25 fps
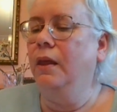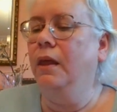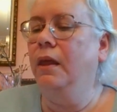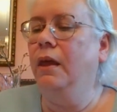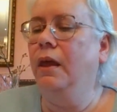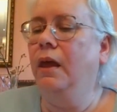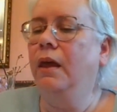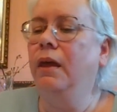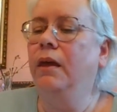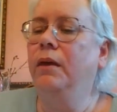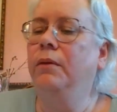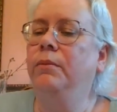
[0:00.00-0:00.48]

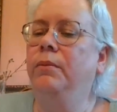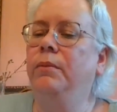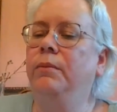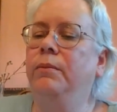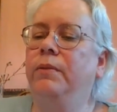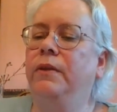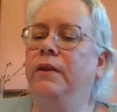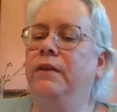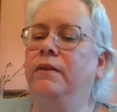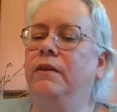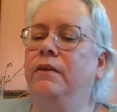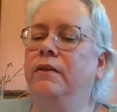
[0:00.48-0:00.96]

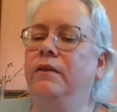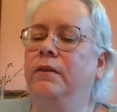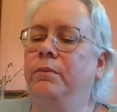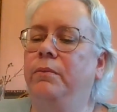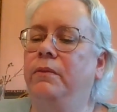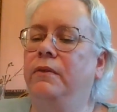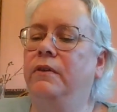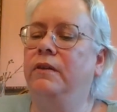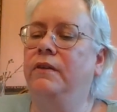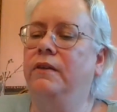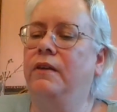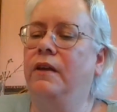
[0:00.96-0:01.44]
This is
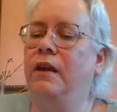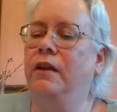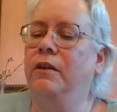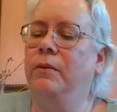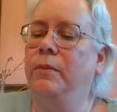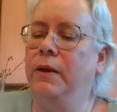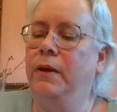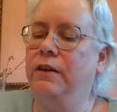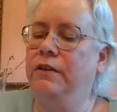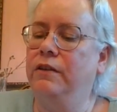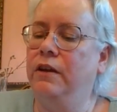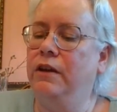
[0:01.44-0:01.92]
designed
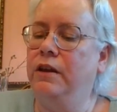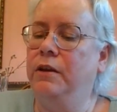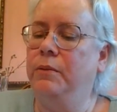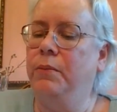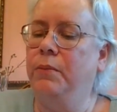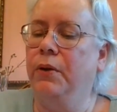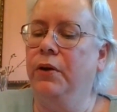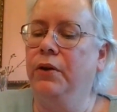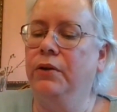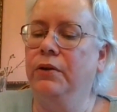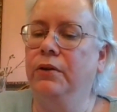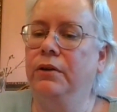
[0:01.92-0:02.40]
by Jenny
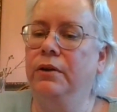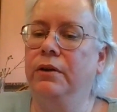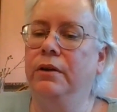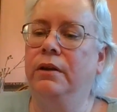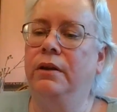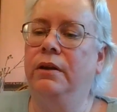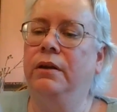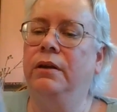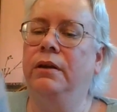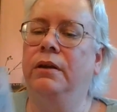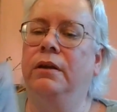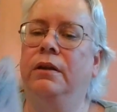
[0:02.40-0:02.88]
Barton.
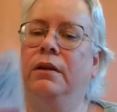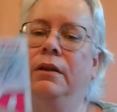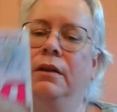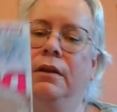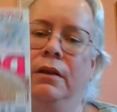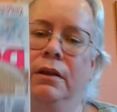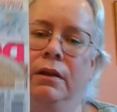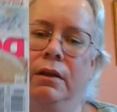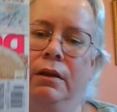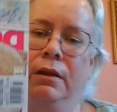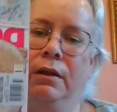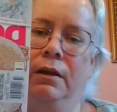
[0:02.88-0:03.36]

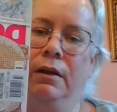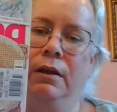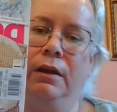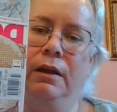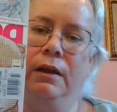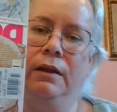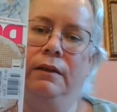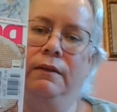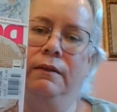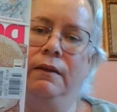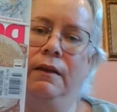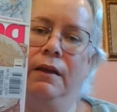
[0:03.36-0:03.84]

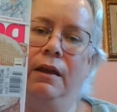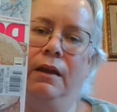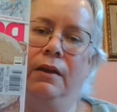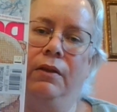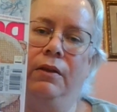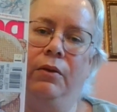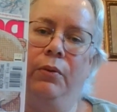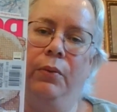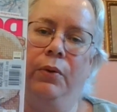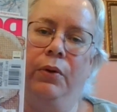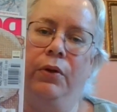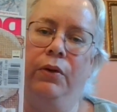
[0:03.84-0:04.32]
It's in
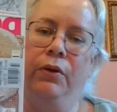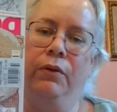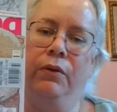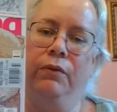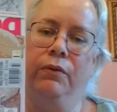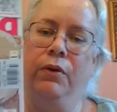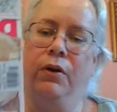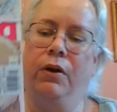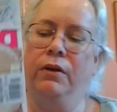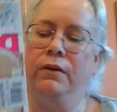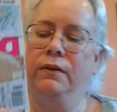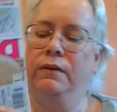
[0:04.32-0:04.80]
the world of
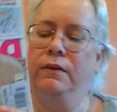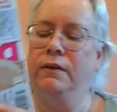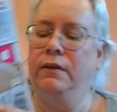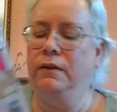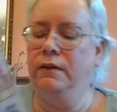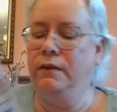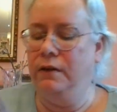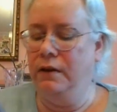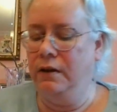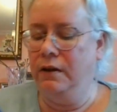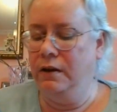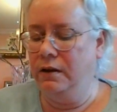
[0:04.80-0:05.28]
cross
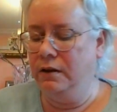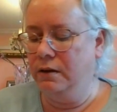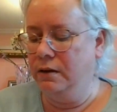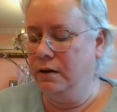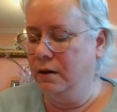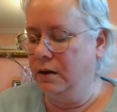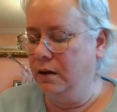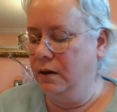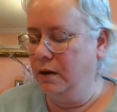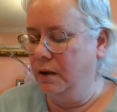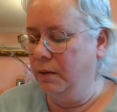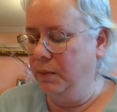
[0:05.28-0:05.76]
stitching.
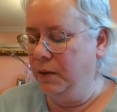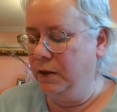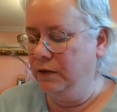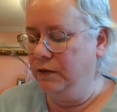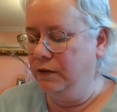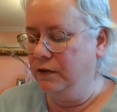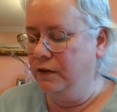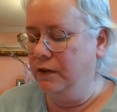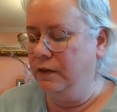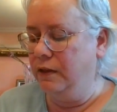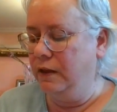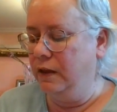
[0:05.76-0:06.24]
I
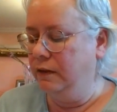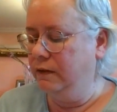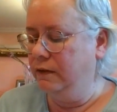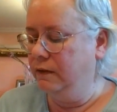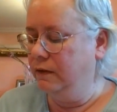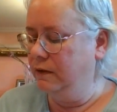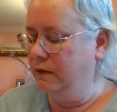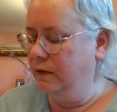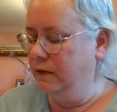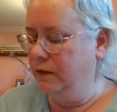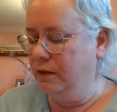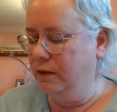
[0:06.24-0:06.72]
mentioned they
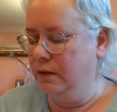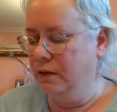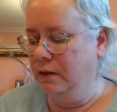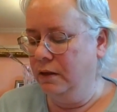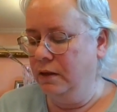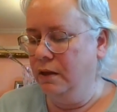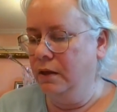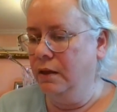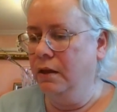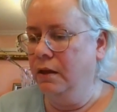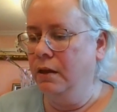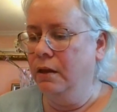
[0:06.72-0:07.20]
still
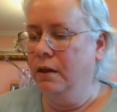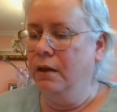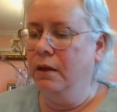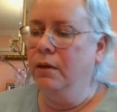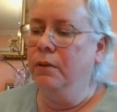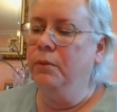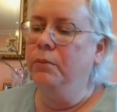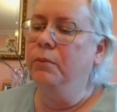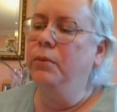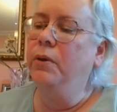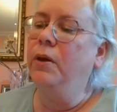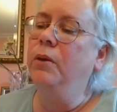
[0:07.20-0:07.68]

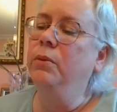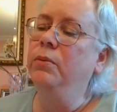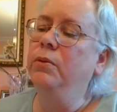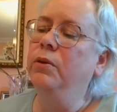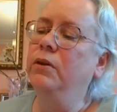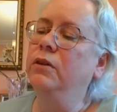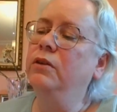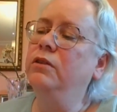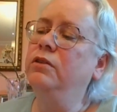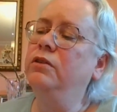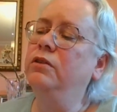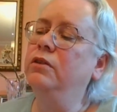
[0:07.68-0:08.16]

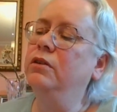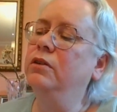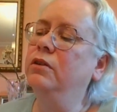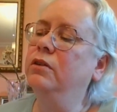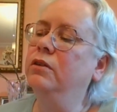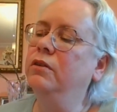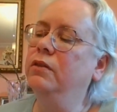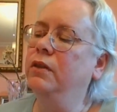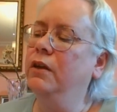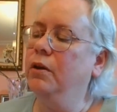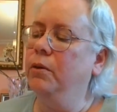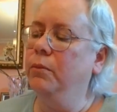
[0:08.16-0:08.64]
publish
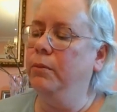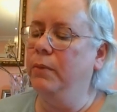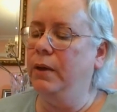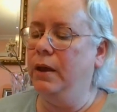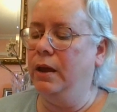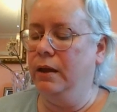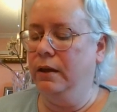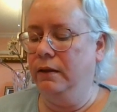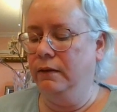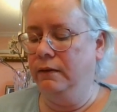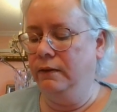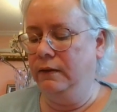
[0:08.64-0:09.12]
their
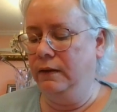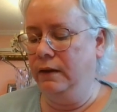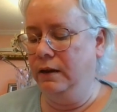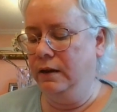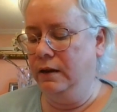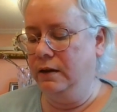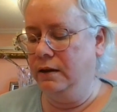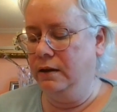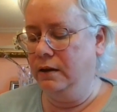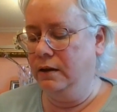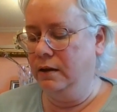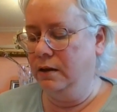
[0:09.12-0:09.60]

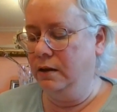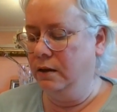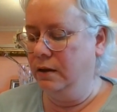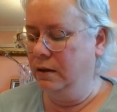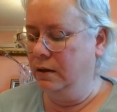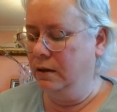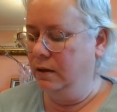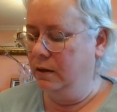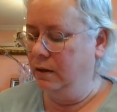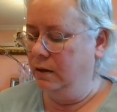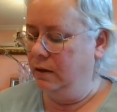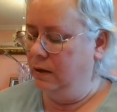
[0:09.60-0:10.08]
magazine,
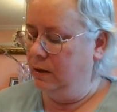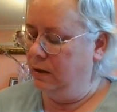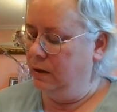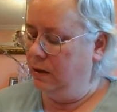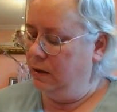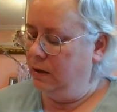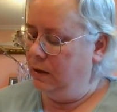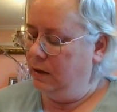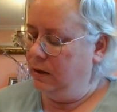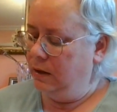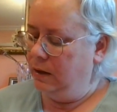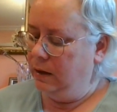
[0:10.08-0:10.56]

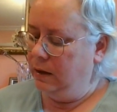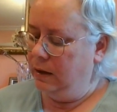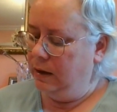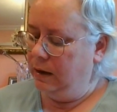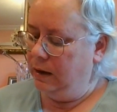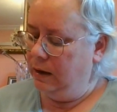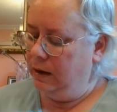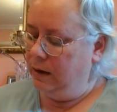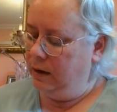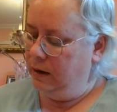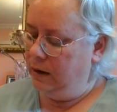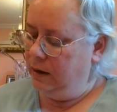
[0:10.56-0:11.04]

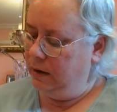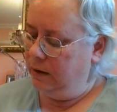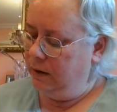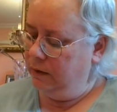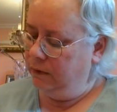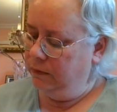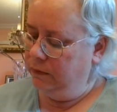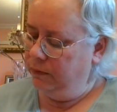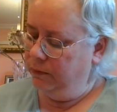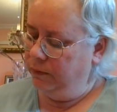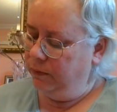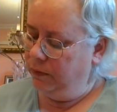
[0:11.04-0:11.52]
and it
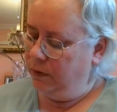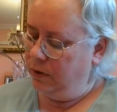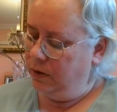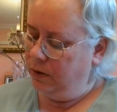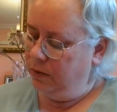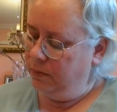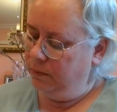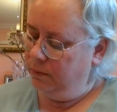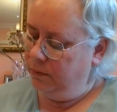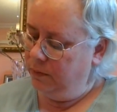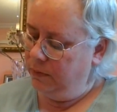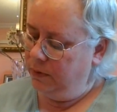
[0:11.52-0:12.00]
is
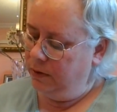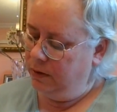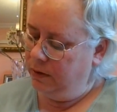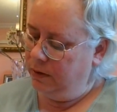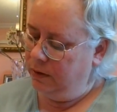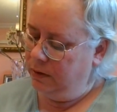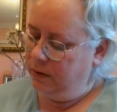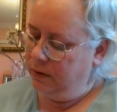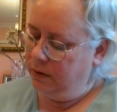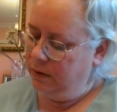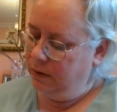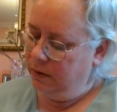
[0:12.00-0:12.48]
from,
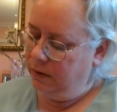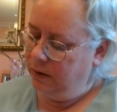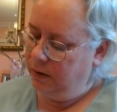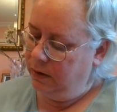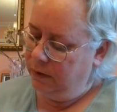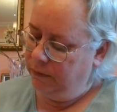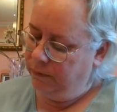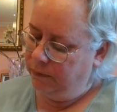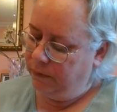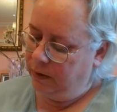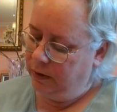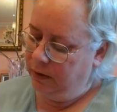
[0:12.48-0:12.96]

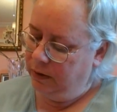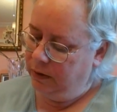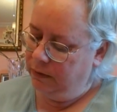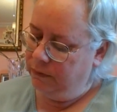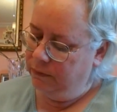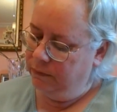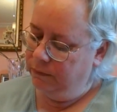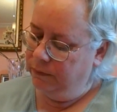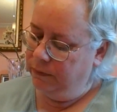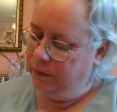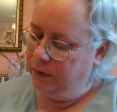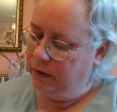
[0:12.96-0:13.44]
if I can
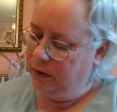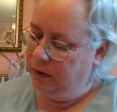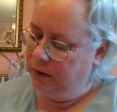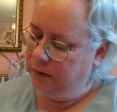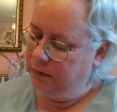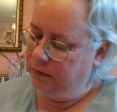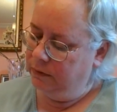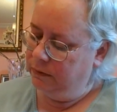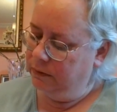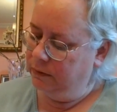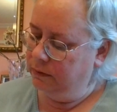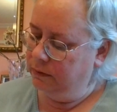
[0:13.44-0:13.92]
find